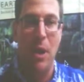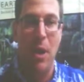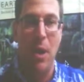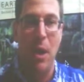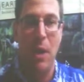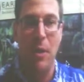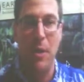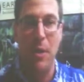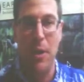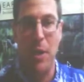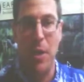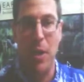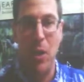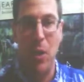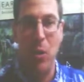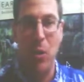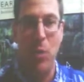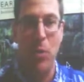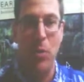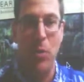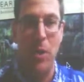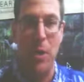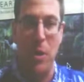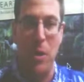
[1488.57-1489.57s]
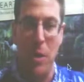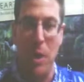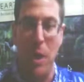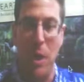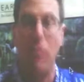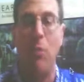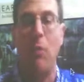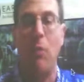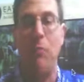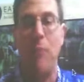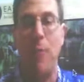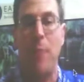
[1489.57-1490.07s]
that included a
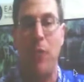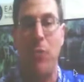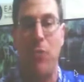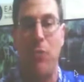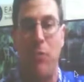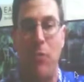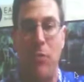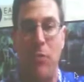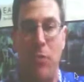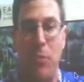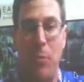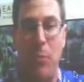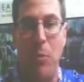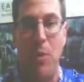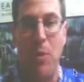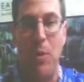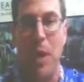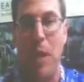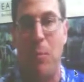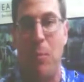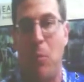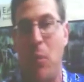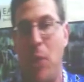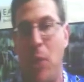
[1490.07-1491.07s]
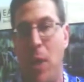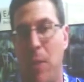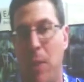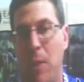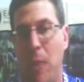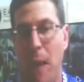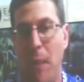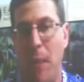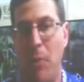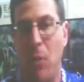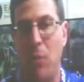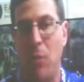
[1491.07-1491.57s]
number of measures to protect marine
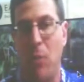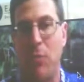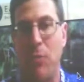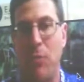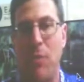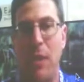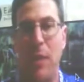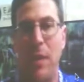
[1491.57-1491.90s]
mammals,